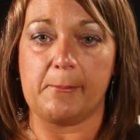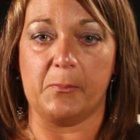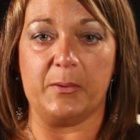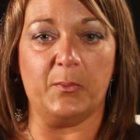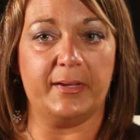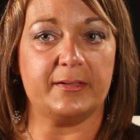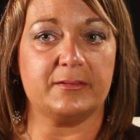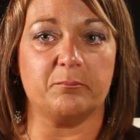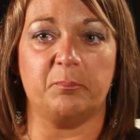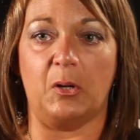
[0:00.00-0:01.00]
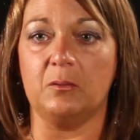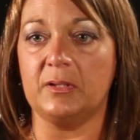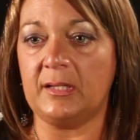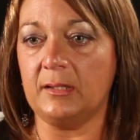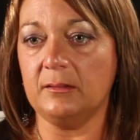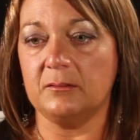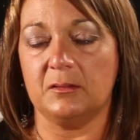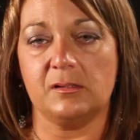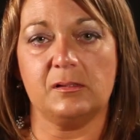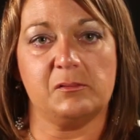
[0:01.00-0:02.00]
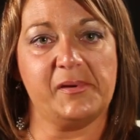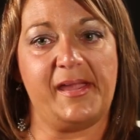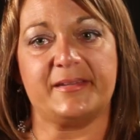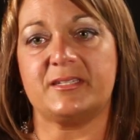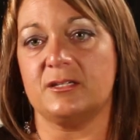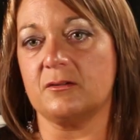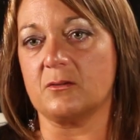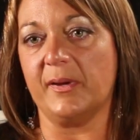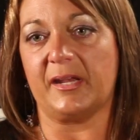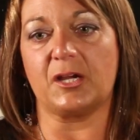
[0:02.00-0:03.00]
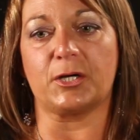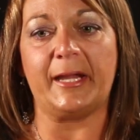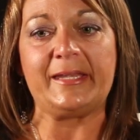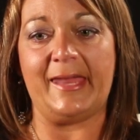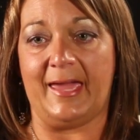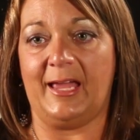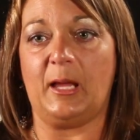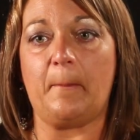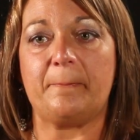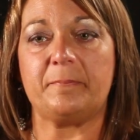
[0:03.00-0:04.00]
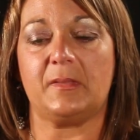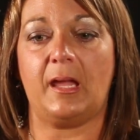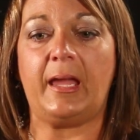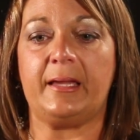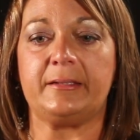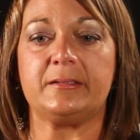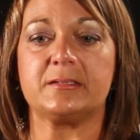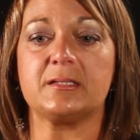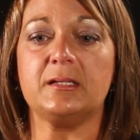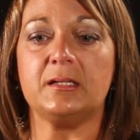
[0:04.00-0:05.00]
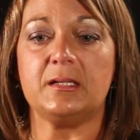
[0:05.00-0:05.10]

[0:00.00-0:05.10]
We went bowling. We had dinner. We had a great day. And